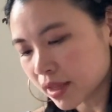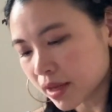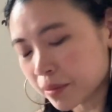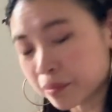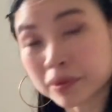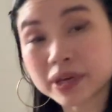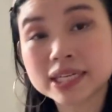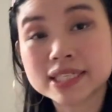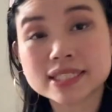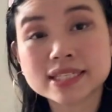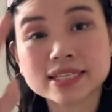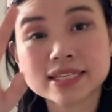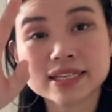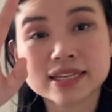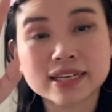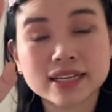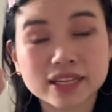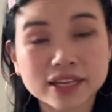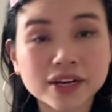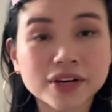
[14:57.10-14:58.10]
But
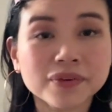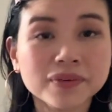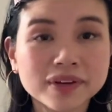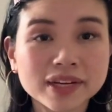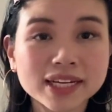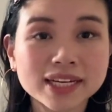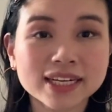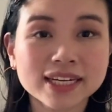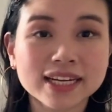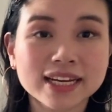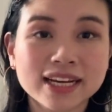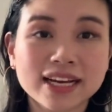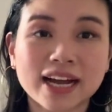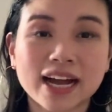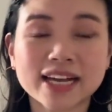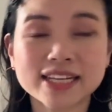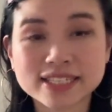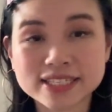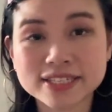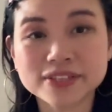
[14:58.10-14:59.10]
you know what?
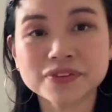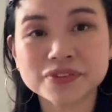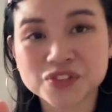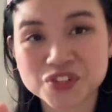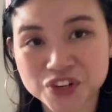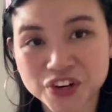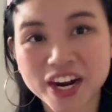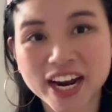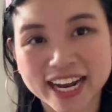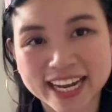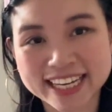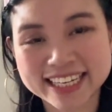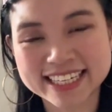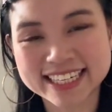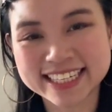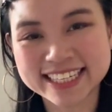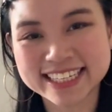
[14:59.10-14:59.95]
I still tried.